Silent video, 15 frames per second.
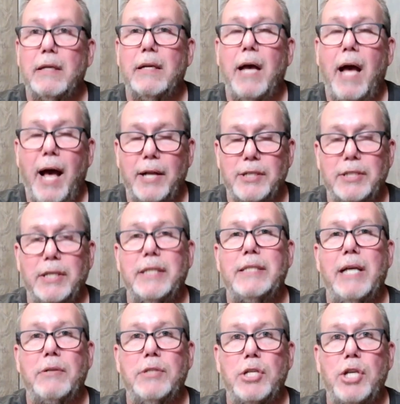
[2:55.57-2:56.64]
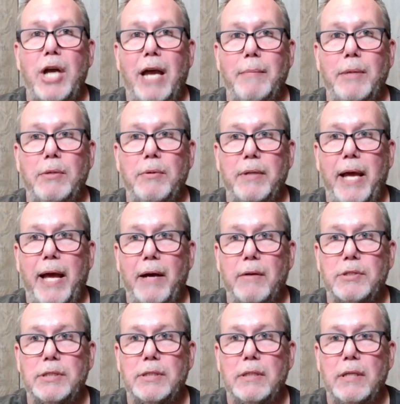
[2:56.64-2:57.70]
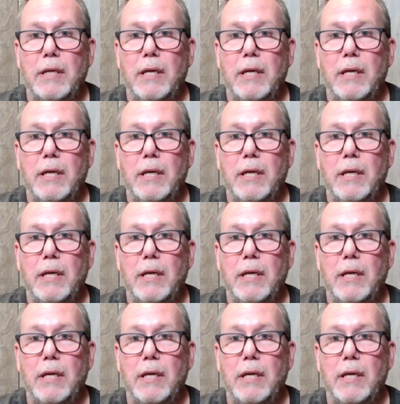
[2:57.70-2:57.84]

constantly sounds a chime in through the house.